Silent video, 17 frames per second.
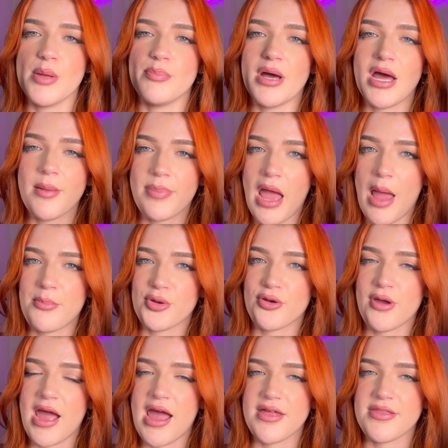But Pat
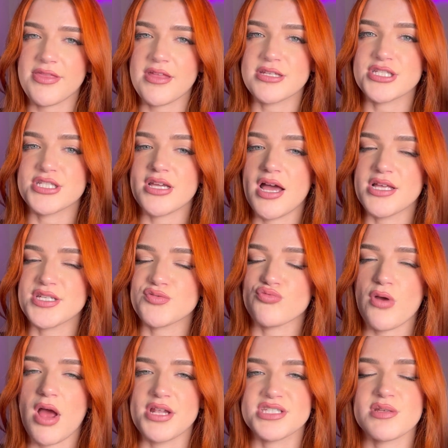McGrath does
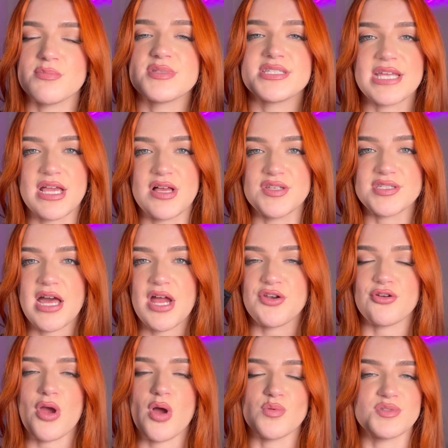run some sales on
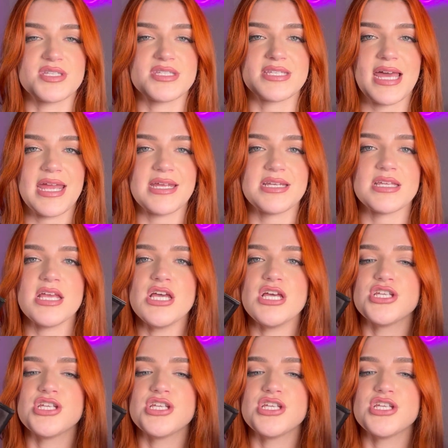her own site,